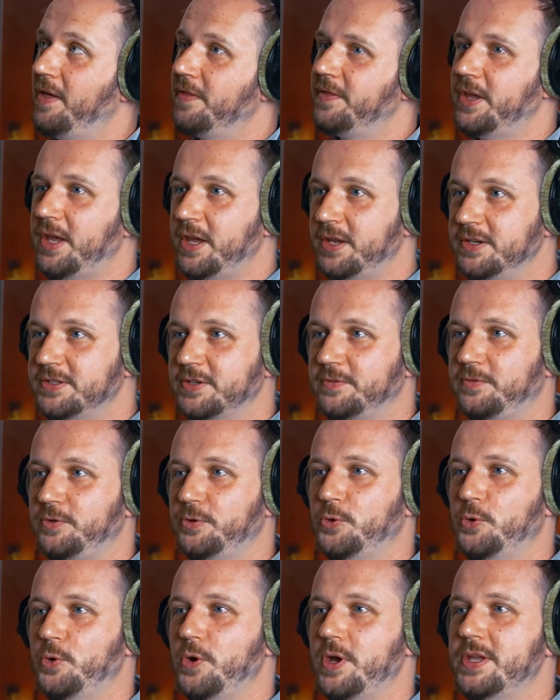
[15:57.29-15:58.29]
the
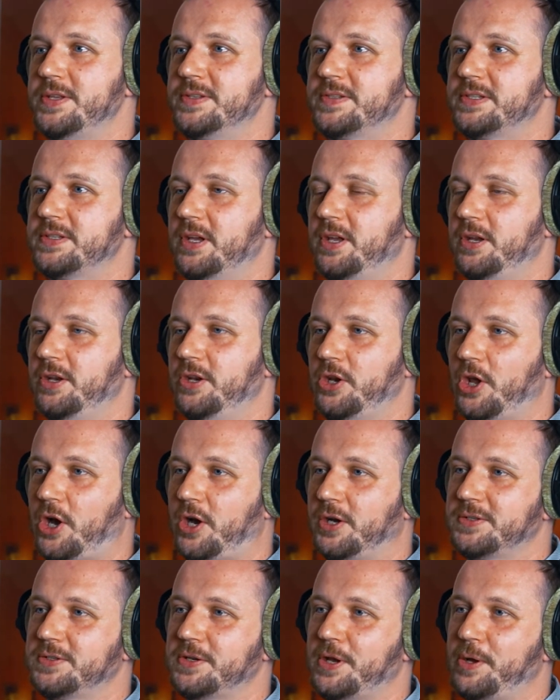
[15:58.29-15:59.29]
interview is
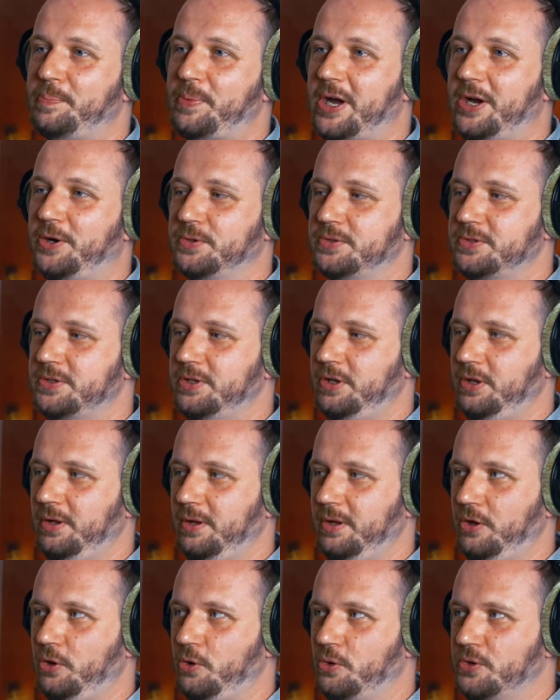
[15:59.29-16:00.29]
not about
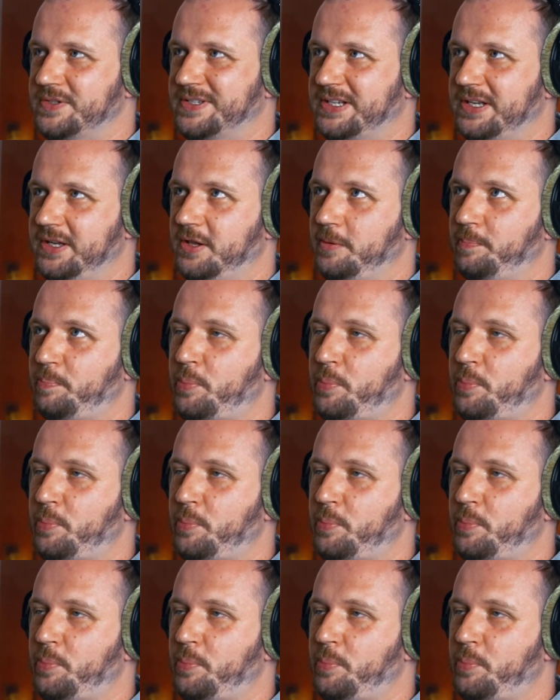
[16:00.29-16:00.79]
your skill